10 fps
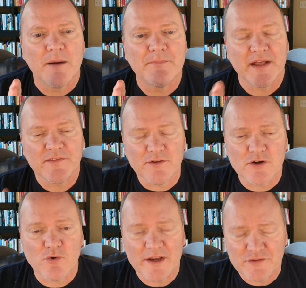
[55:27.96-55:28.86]
That's all the
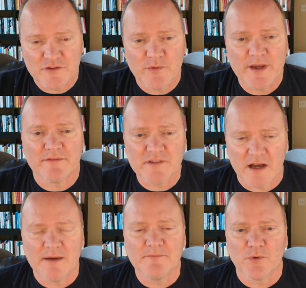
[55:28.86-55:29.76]
questions we have
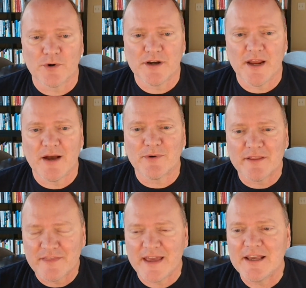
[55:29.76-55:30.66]
time for today. I want to
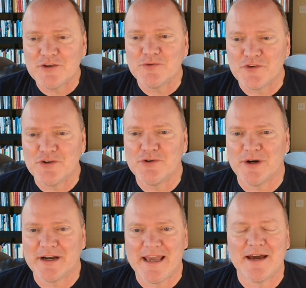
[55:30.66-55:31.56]
thank you two
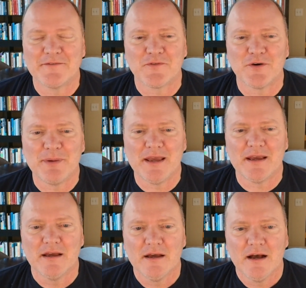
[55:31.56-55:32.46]
again for
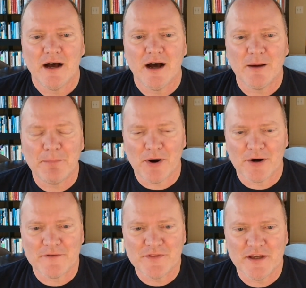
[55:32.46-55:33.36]
being
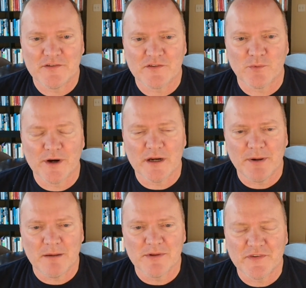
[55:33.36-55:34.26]
part of this. We're going to
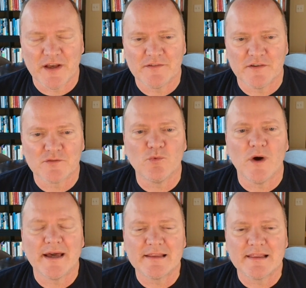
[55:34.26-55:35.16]
publicize this
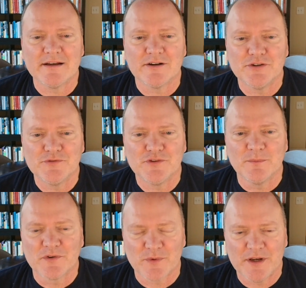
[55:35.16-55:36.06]
widely on YouTube
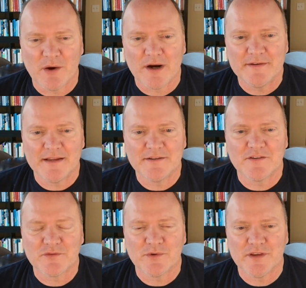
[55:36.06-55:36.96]
because we know our
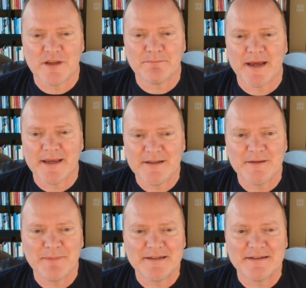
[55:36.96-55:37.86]
attendance was hit by
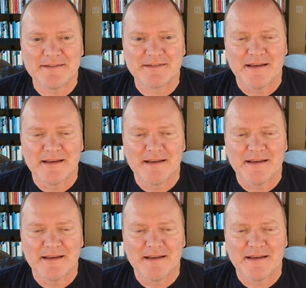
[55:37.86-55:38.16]
Independence